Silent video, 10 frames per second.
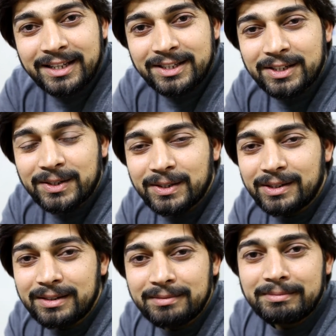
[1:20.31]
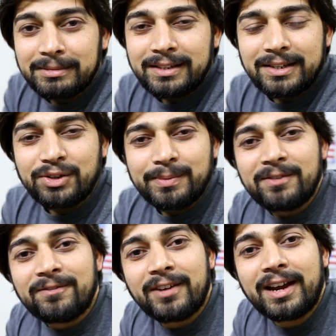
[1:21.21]
So listen to
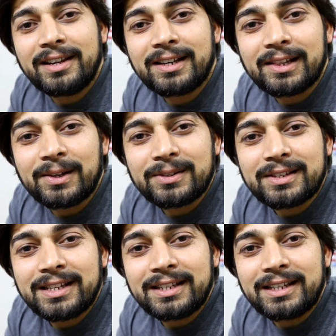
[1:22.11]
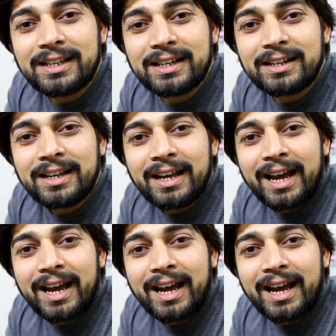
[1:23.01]
me very closely in here.